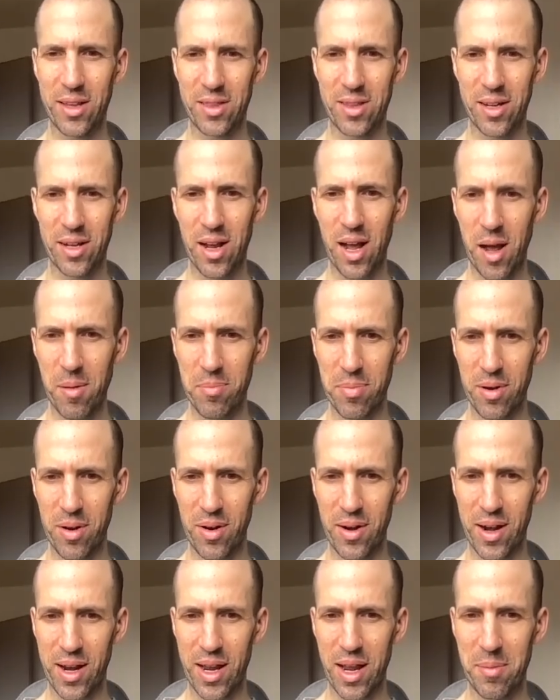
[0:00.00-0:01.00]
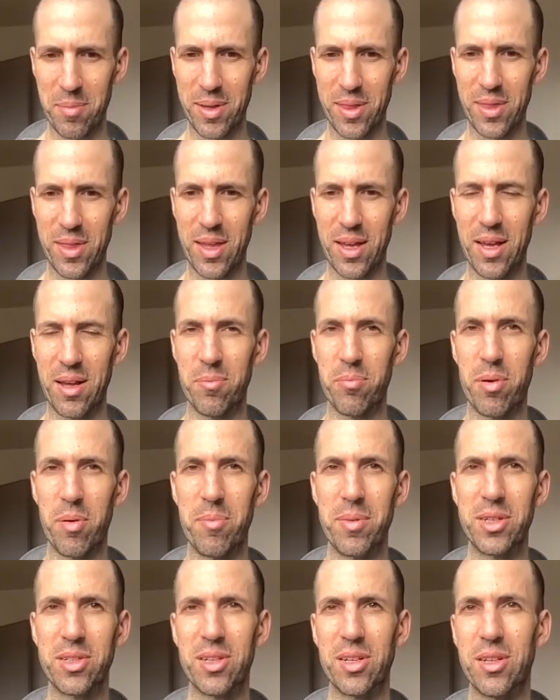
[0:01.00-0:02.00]
the copyright. I mean, the
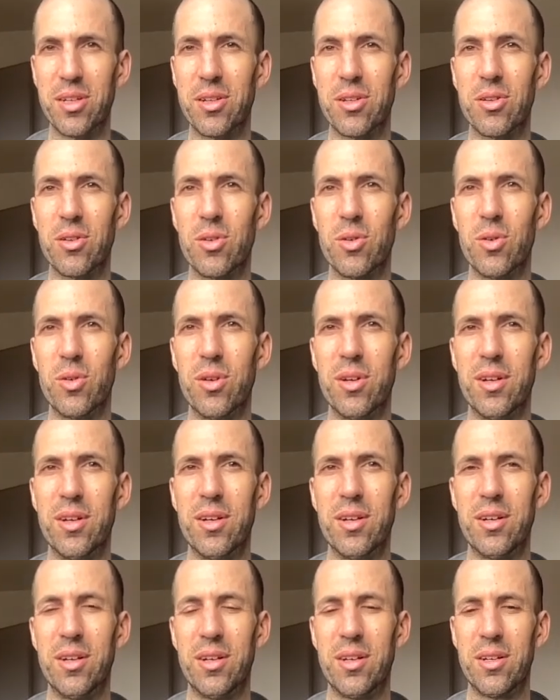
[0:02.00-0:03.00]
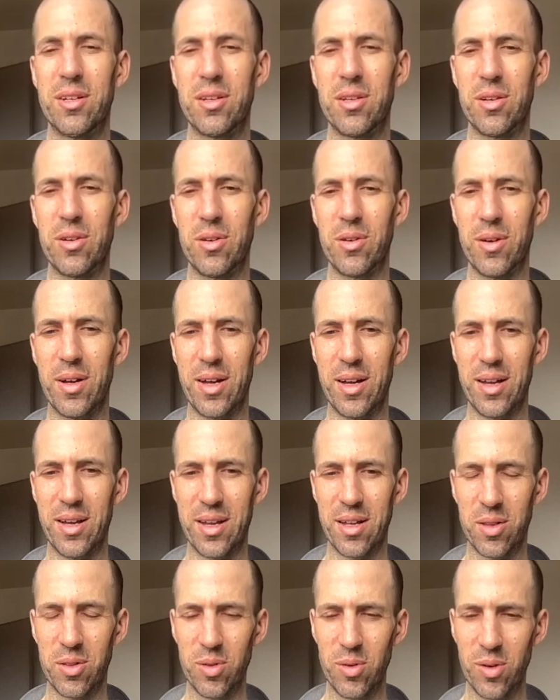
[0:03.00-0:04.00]
permission to to uh,
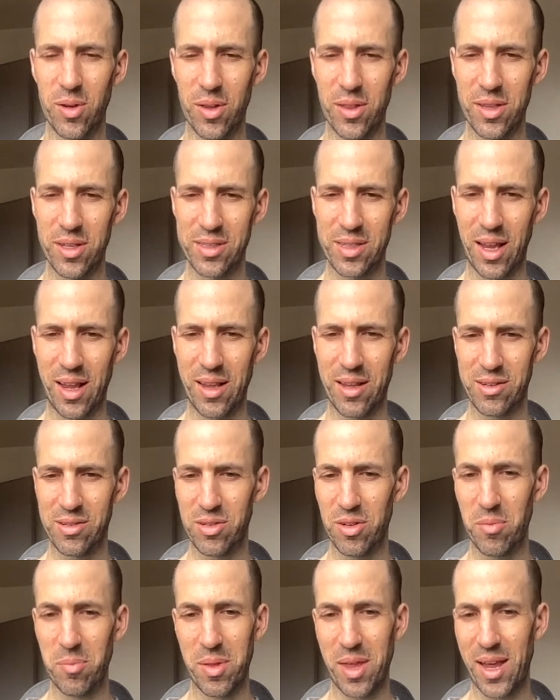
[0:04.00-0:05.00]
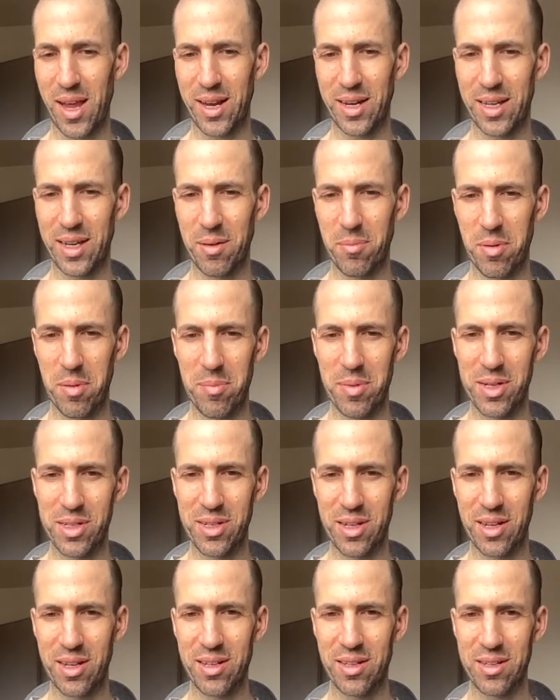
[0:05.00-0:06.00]
include all this. I assume they had to get
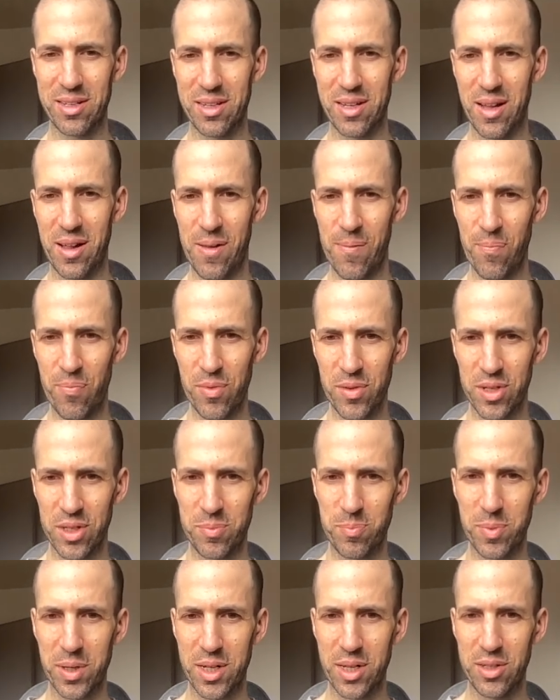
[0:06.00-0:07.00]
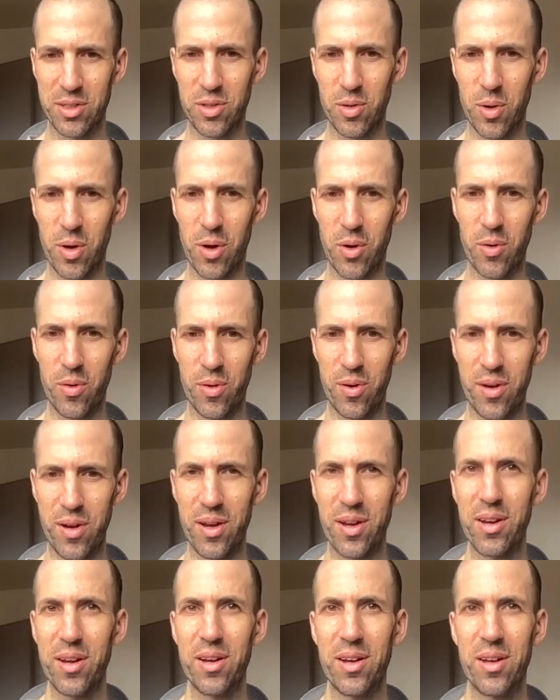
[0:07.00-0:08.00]
permission because just because you own
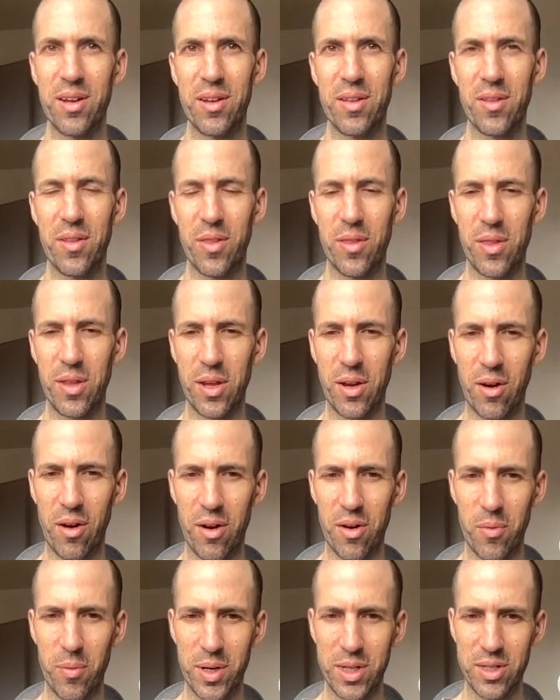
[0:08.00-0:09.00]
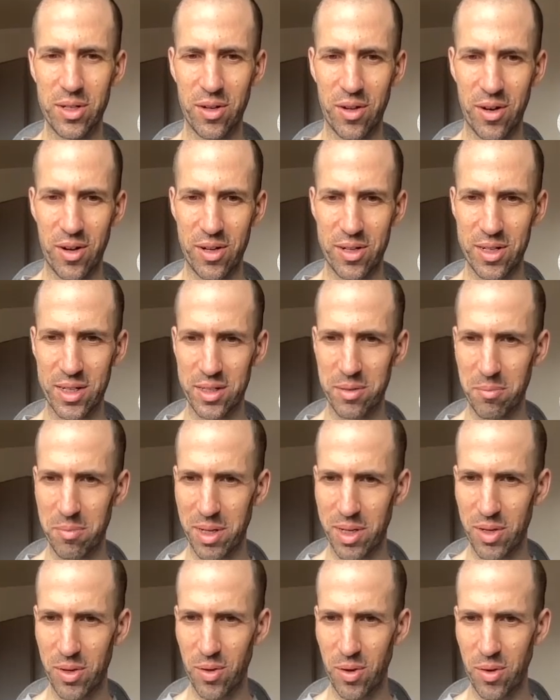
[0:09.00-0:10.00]
the original art doesn't
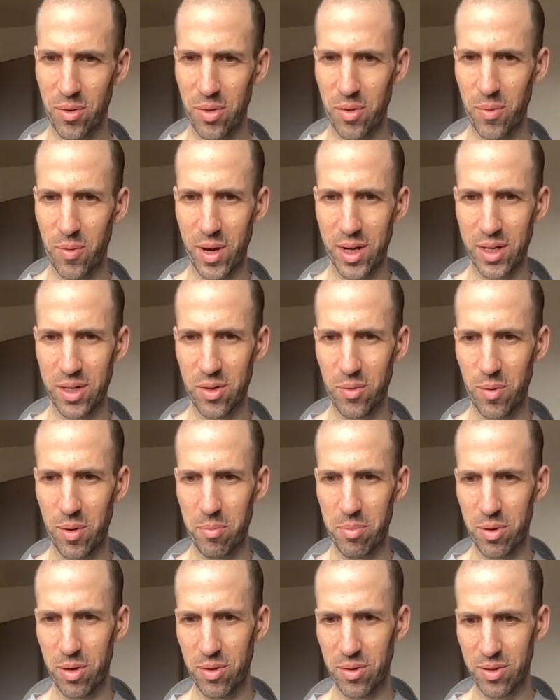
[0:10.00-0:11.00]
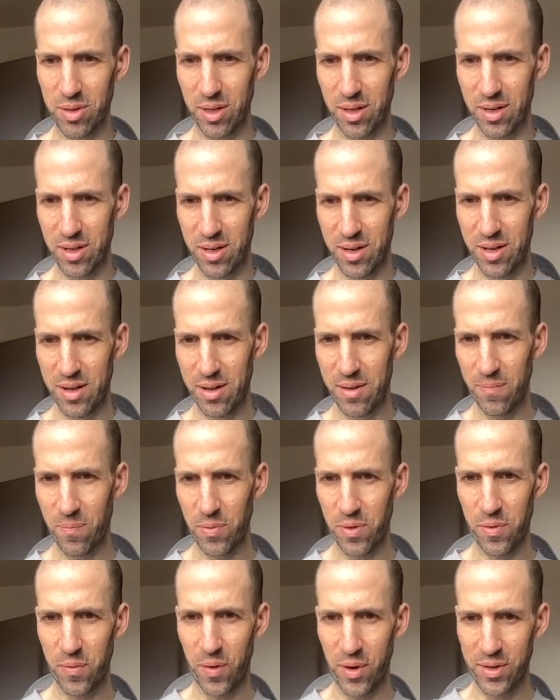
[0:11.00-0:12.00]
mean you own the right to reproduce it,
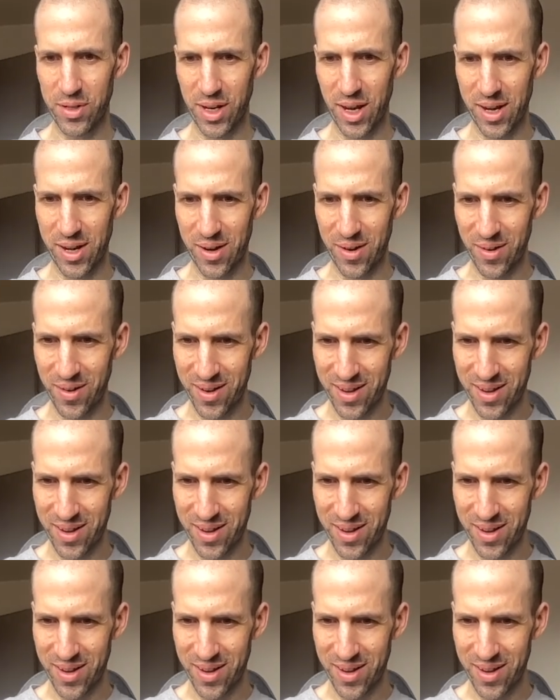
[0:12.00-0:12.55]
as far as I know.